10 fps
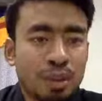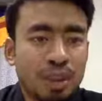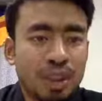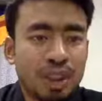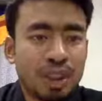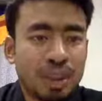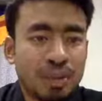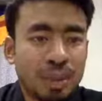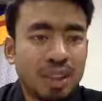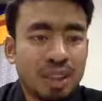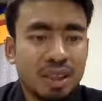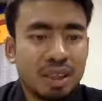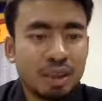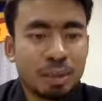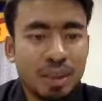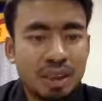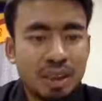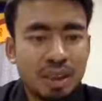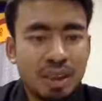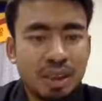which is a special
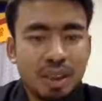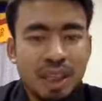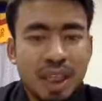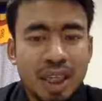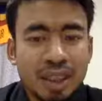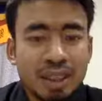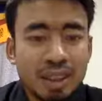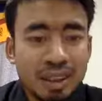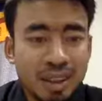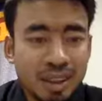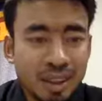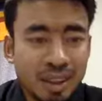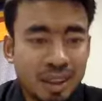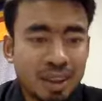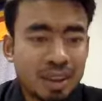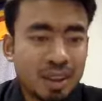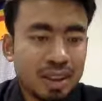orbit, and the